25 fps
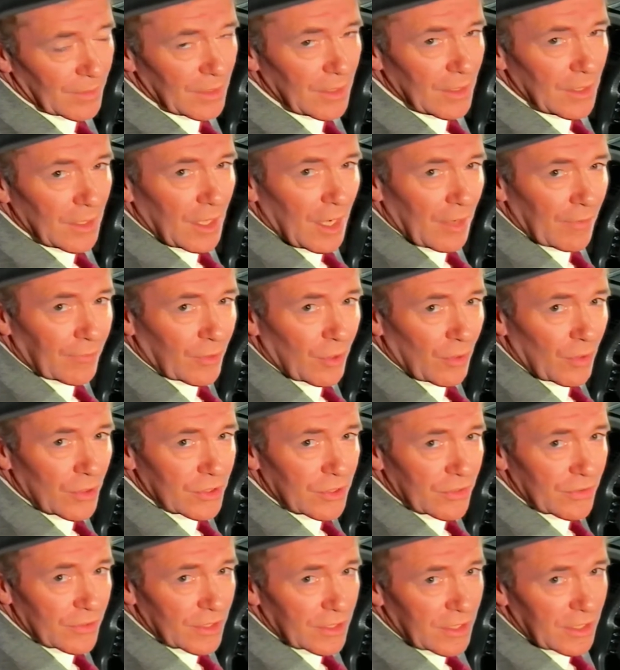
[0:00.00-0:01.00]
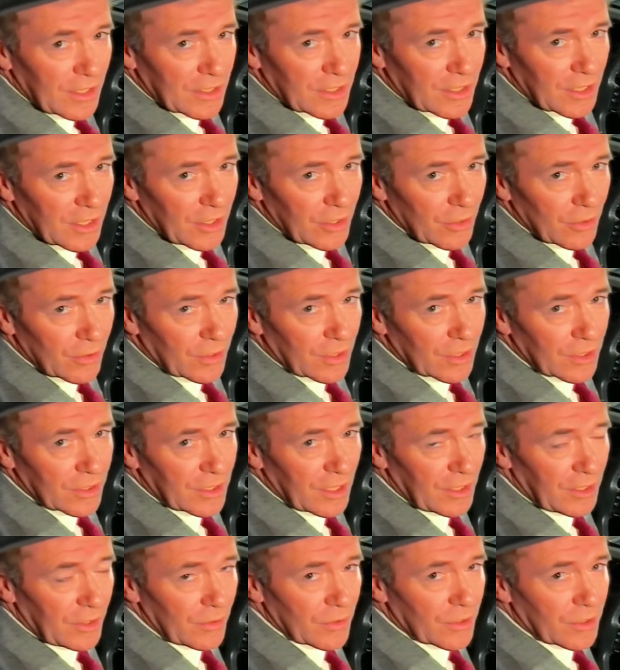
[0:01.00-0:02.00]
Of course, the DCU
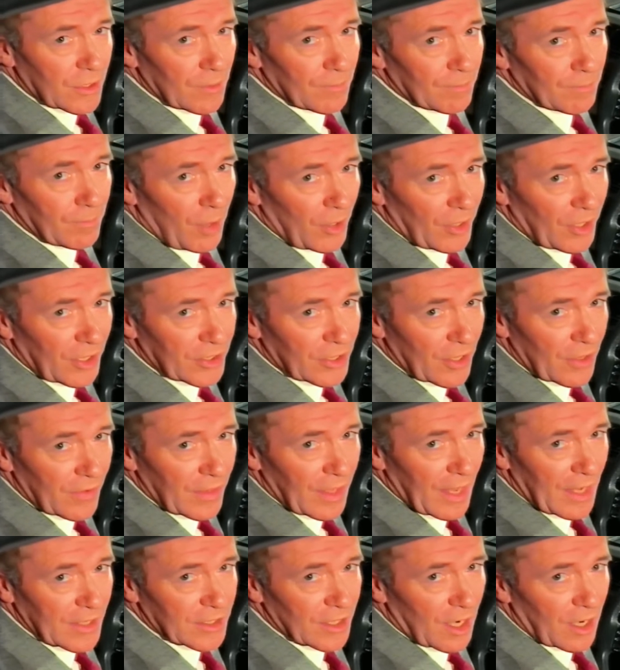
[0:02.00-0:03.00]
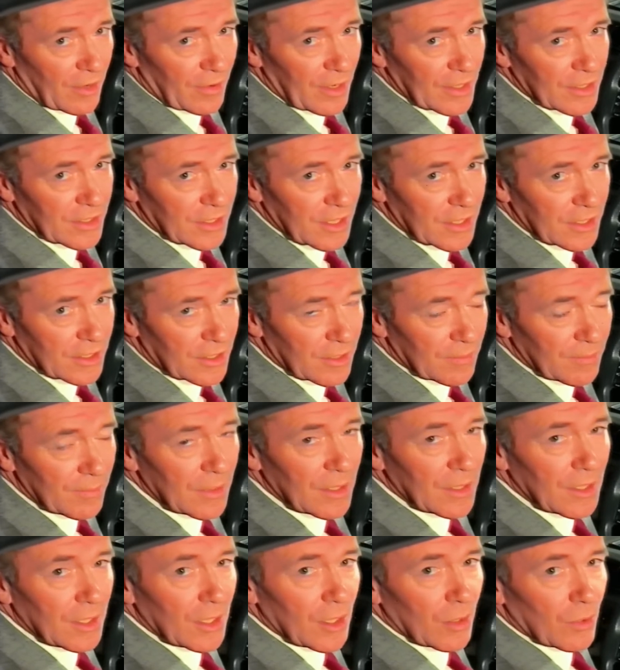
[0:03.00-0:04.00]
continues to monitor the SRS system
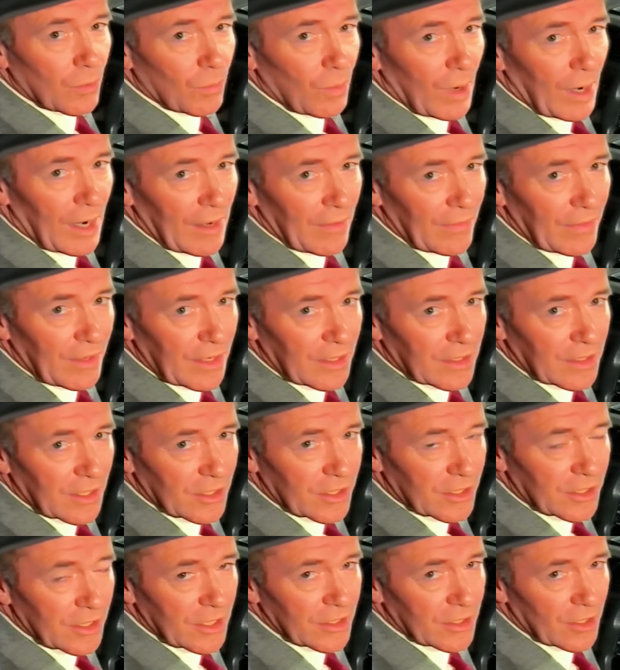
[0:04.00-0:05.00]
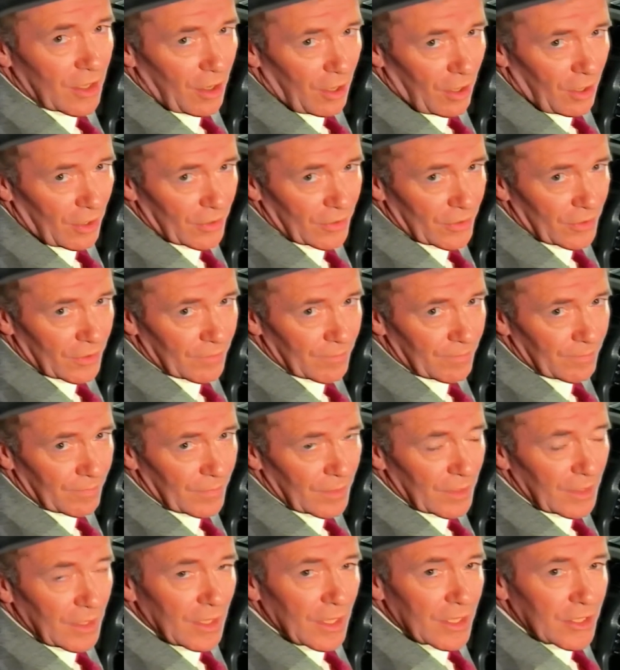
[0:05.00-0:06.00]
while the ignition is on.
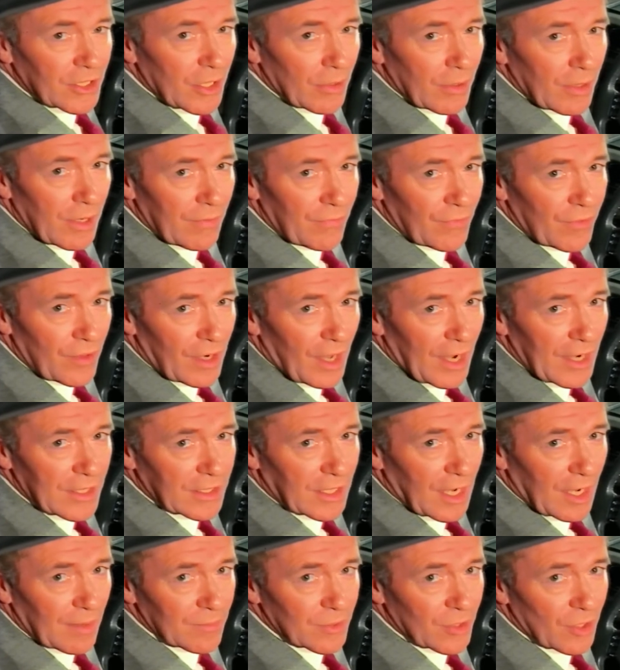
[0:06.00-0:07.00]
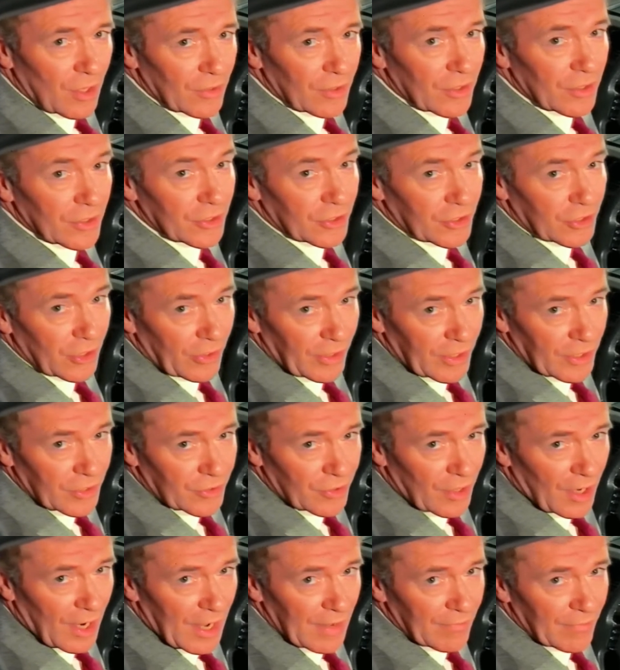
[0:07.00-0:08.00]
So if the light comes on during
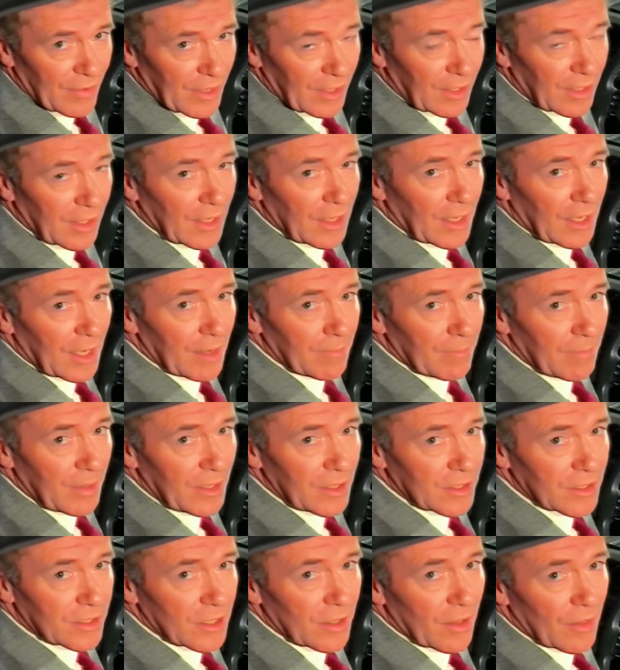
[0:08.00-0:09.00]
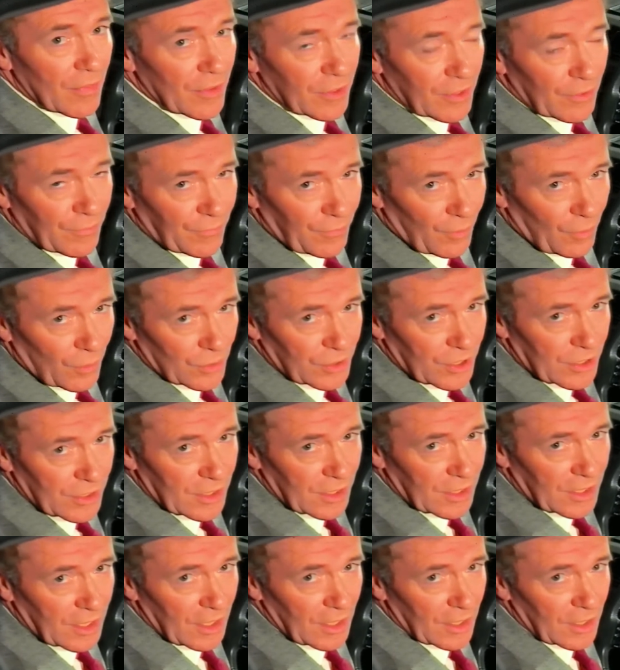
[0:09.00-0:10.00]
driving, it means that a fault has
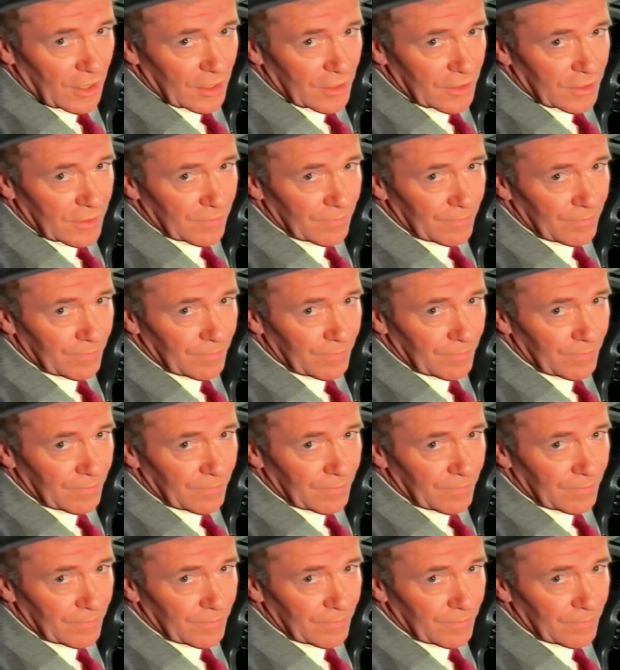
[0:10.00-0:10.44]
occurred.